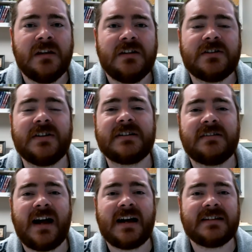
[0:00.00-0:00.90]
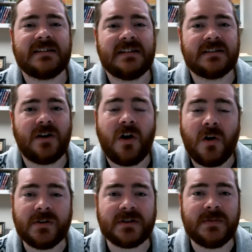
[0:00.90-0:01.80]
So this class as a
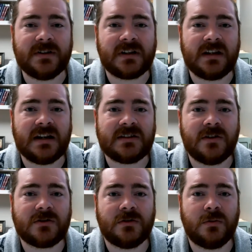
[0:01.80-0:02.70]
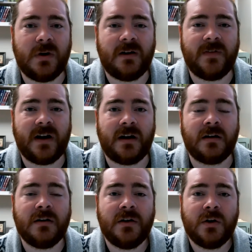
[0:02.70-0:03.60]
whole is going to be looking at social
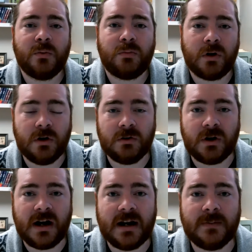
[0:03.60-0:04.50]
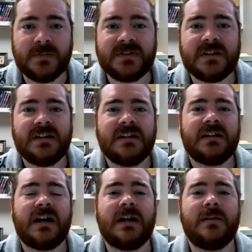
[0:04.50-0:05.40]
welfare programs
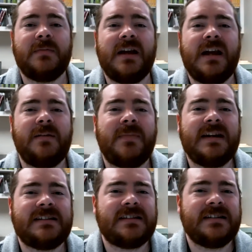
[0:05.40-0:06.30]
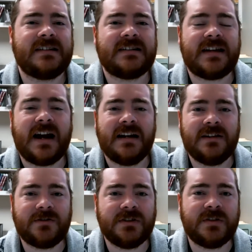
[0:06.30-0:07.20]
and basically
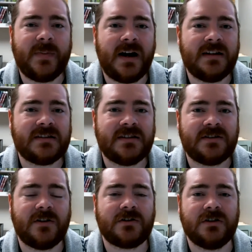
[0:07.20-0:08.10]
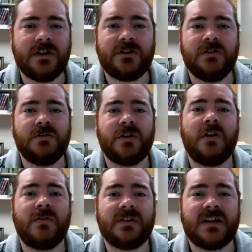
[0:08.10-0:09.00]
society's response to social issues
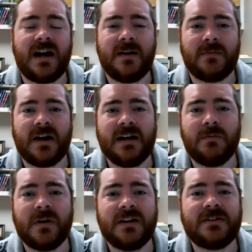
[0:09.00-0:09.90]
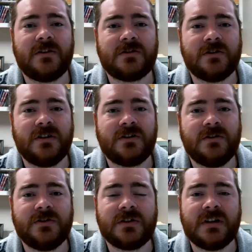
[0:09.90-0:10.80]
over time, right? What did social
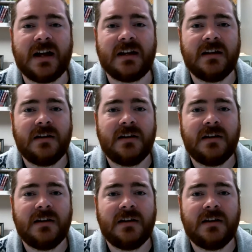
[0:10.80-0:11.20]
issues look like